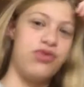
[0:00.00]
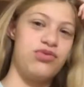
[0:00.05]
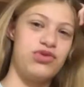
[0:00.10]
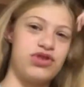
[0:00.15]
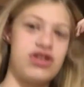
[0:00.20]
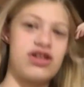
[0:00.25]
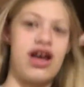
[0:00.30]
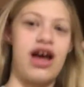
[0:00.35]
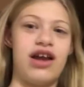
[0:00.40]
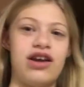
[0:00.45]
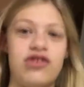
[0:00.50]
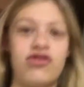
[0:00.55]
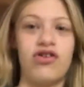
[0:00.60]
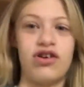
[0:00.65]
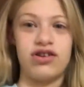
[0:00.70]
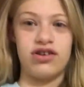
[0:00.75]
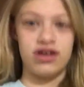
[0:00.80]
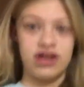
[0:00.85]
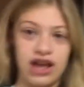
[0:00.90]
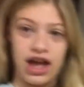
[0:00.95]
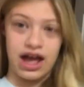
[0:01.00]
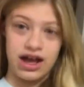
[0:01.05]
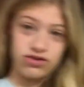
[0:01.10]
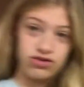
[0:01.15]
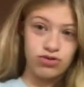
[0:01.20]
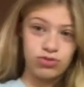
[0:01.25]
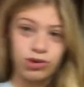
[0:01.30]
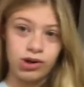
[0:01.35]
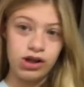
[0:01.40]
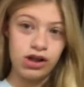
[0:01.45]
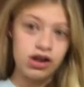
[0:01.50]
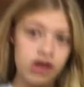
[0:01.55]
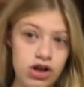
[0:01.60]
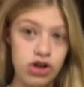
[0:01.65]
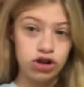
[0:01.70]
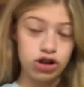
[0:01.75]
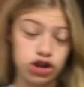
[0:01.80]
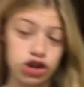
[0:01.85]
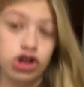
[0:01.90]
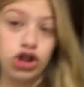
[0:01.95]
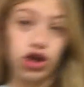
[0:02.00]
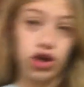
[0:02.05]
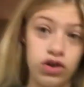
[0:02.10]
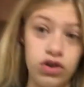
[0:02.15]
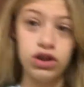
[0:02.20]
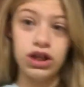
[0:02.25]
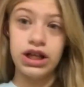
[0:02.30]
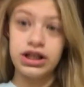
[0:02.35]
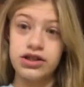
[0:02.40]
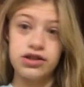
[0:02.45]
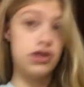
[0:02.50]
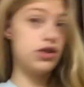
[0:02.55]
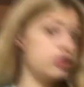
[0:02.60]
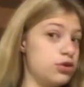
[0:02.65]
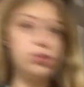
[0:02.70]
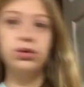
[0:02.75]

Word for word: I'm just kind of dressing casual. So let's do